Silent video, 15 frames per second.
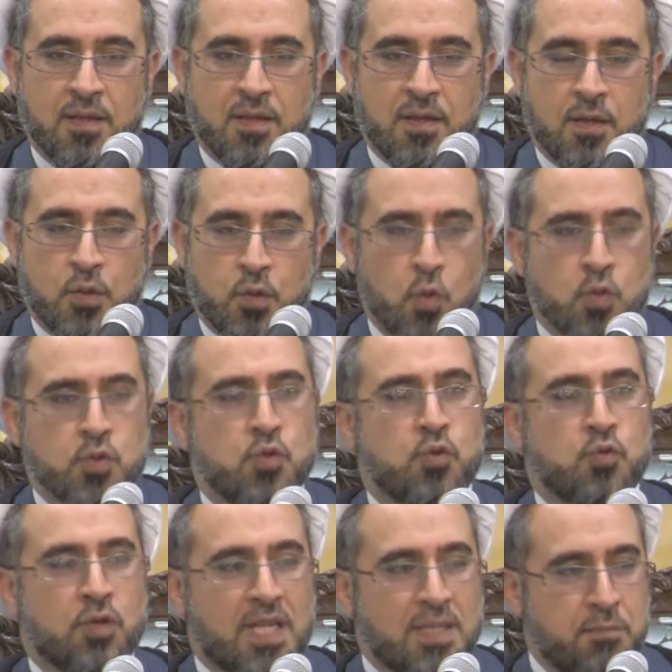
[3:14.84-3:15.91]
Those who do
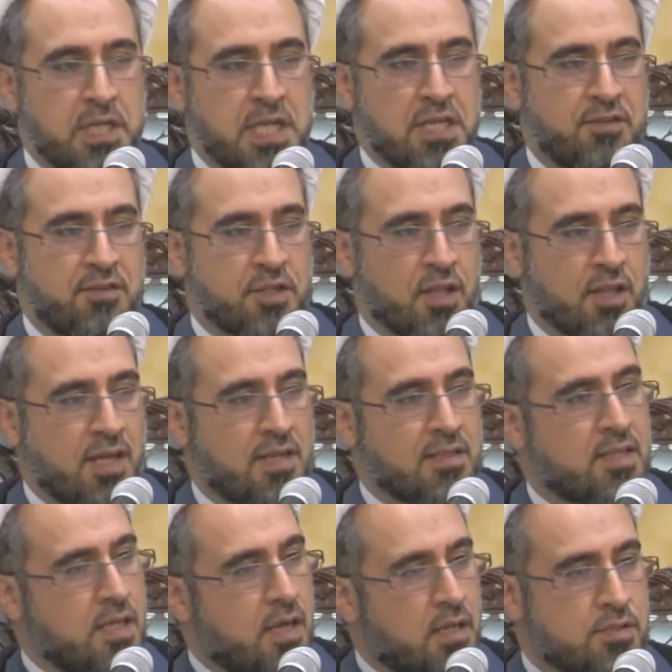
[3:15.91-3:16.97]
not believe in Allah,
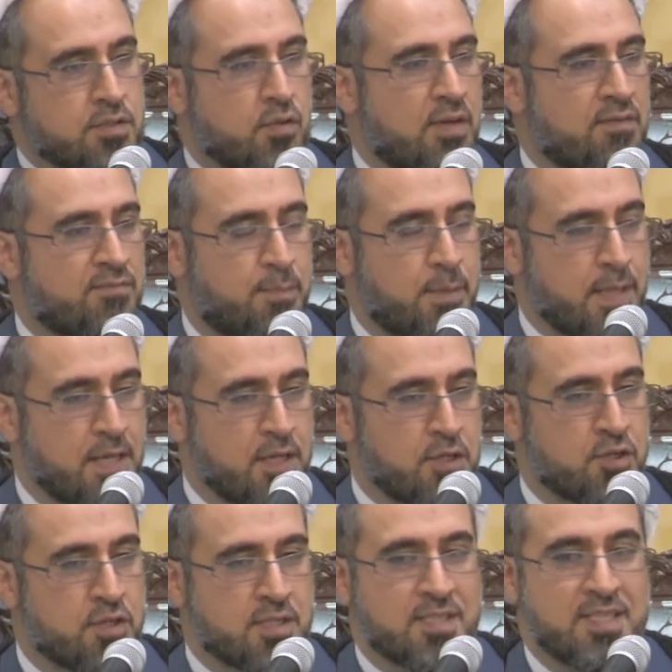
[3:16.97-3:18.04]
they also have
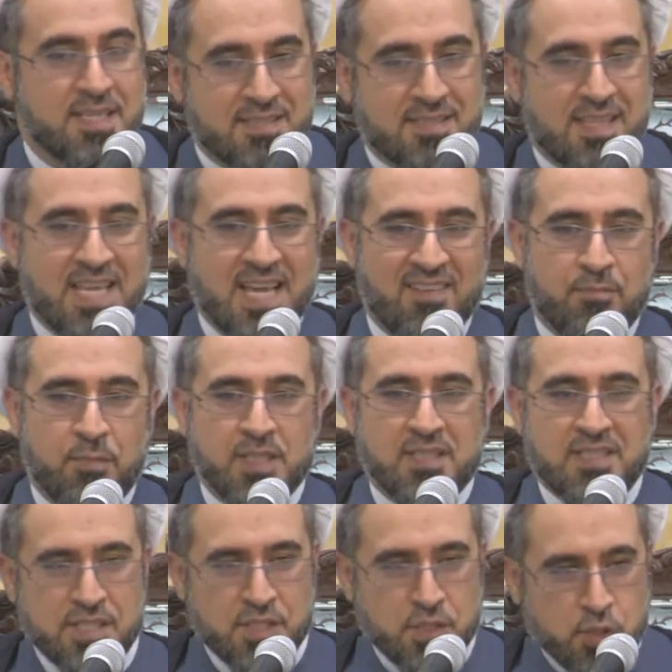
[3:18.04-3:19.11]
pleasures. Yes, they have, but
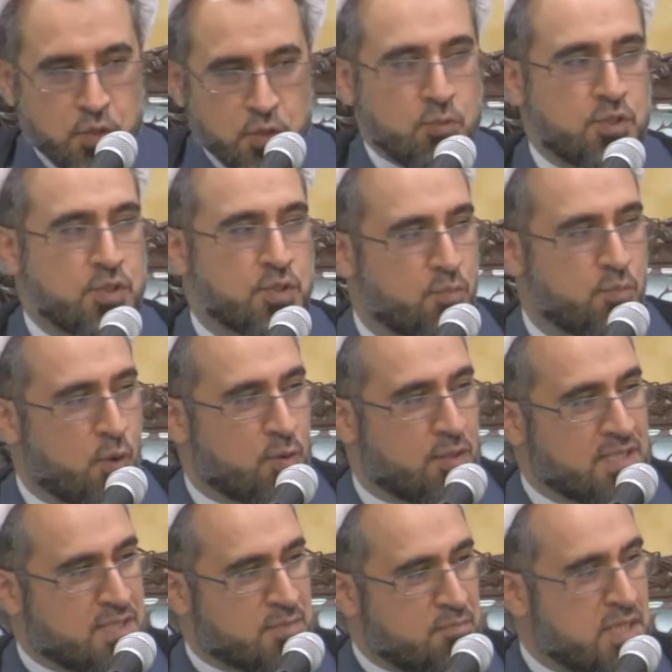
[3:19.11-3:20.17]
it's so small,
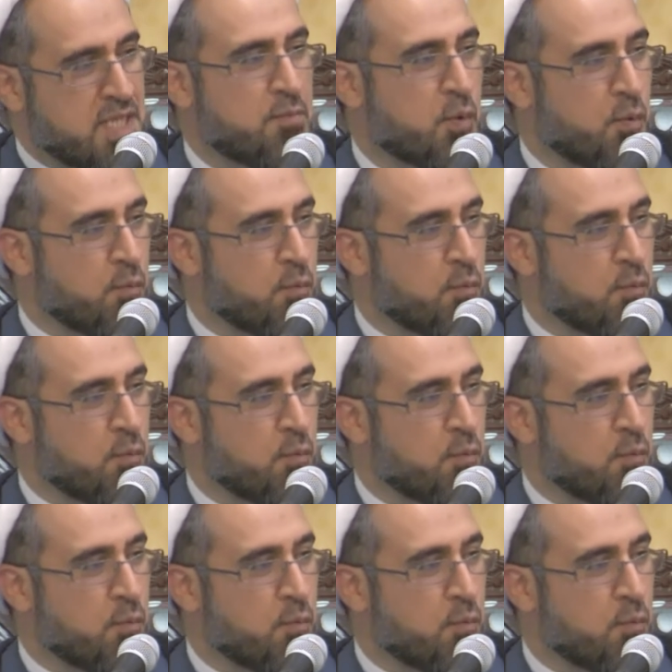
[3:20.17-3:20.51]
it's minimum.